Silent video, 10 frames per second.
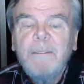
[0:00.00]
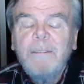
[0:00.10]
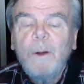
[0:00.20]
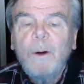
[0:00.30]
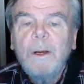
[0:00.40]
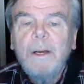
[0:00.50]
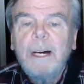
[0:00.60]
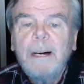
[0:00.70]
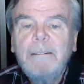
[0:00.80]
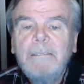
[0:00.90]
floor
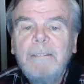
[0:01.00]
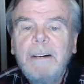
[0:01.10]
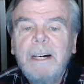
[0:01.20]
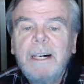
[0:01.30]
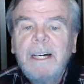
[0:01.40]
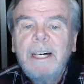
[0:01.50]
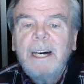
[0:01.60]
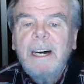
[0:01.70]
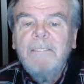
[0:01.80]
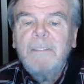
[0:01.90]
of
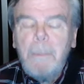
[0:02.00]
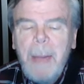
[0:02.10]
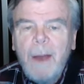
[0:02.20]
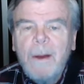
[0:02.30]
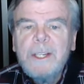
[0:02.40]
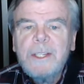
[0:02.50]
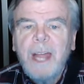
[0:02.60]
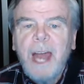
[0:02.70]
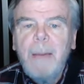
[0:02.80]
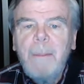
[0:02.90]
the parish
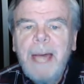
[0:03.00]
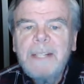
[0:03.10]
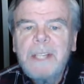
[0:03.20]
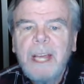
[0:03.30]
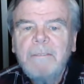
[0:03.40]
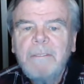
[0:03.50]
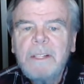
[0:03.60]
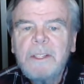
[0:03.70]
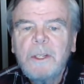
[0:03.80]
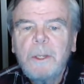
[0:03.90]
that I'm at, St.
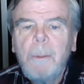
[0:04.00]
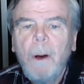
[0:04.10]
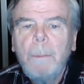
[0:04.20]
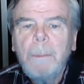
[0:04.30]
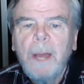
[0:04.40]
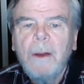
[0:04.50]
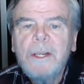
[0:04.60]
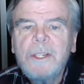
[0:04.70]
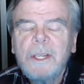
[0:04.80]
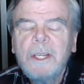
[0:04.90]
Vincent de Paul
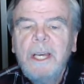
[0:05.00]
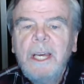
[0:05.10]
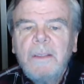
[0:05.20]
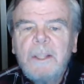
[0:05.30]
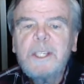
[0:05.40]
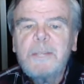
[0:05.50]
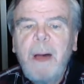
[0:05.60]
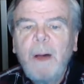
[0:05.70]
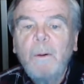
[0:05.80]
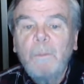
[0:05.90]
Parish, and this is
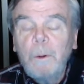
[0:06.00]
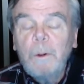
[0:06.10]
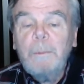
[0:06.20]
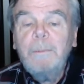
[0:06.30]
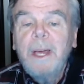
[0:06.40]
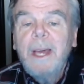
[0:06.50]
my own room.